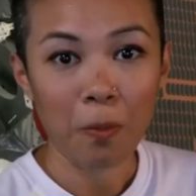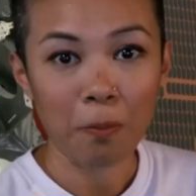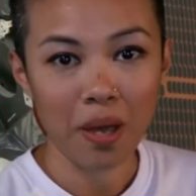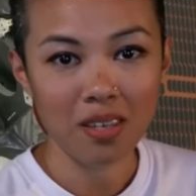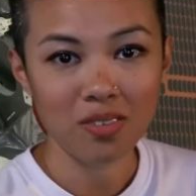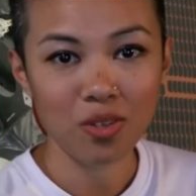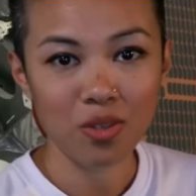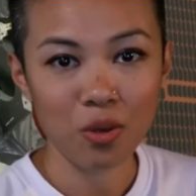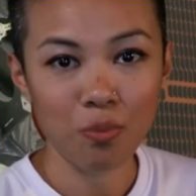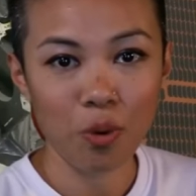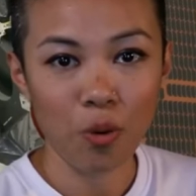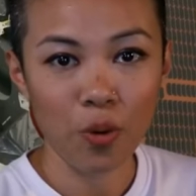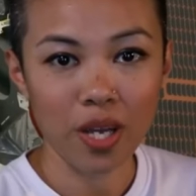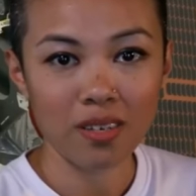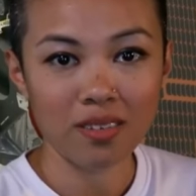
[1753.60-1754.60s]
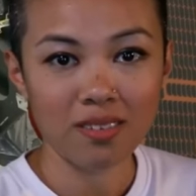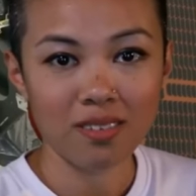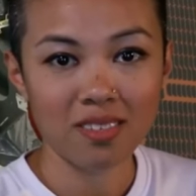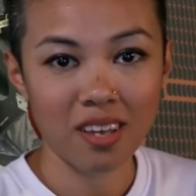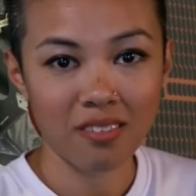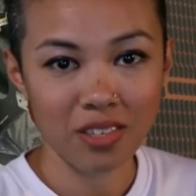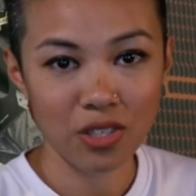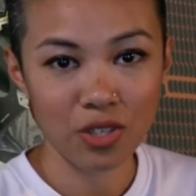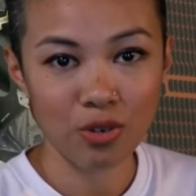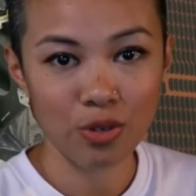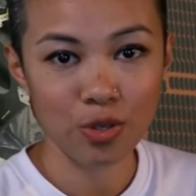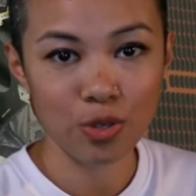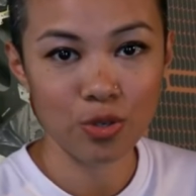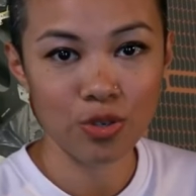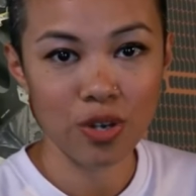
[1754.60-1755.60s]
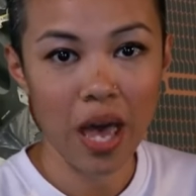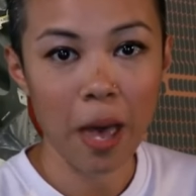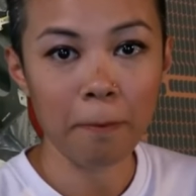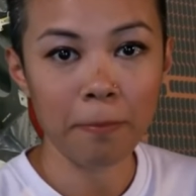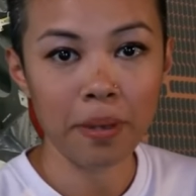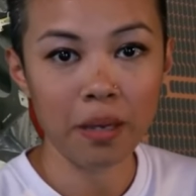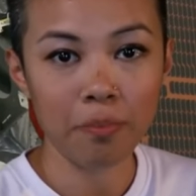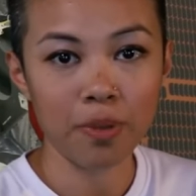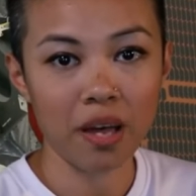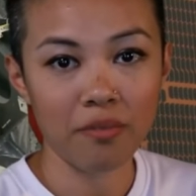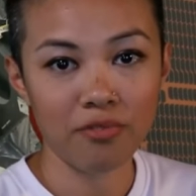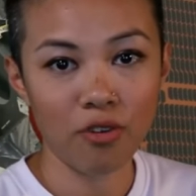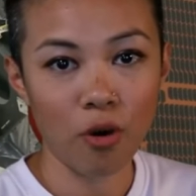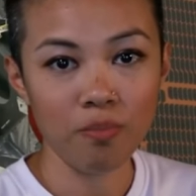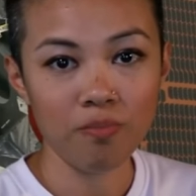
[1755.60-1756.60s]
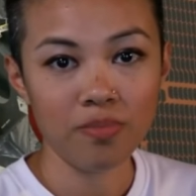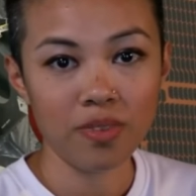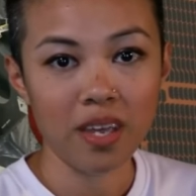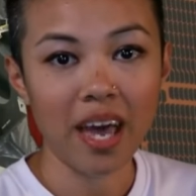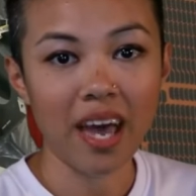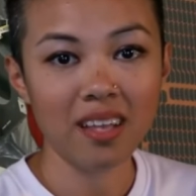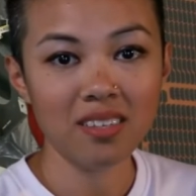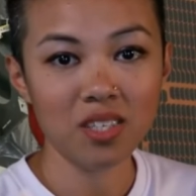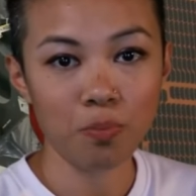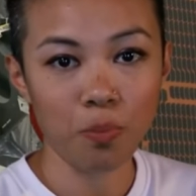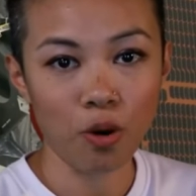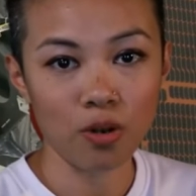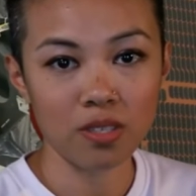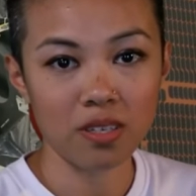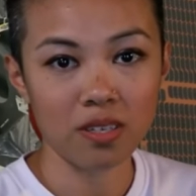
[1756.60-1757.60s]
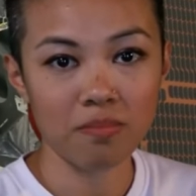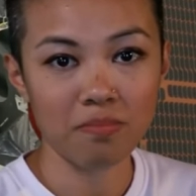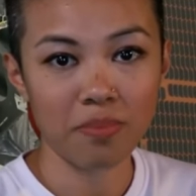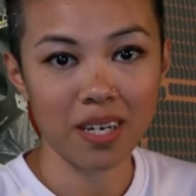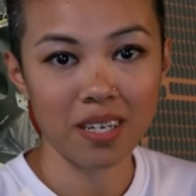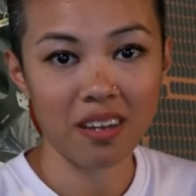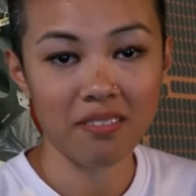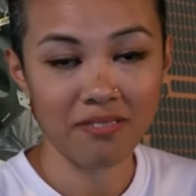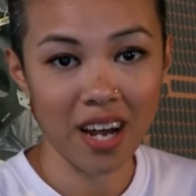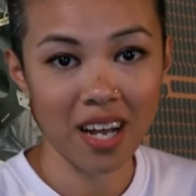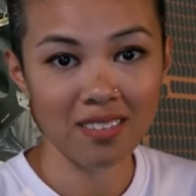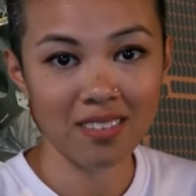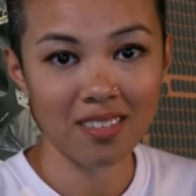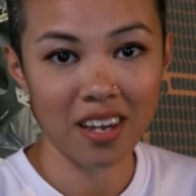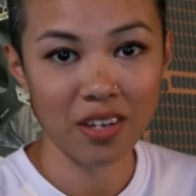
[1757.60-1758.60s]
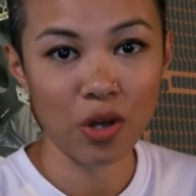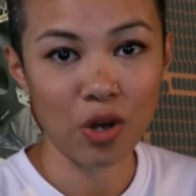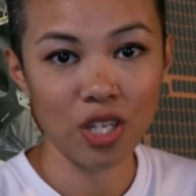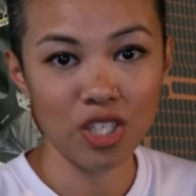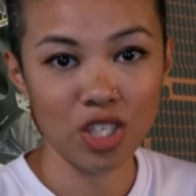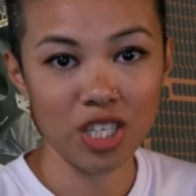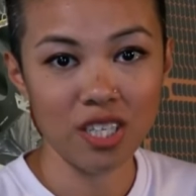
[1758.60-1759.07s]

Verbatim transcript: time putting parachutes and making them work on both Starliner and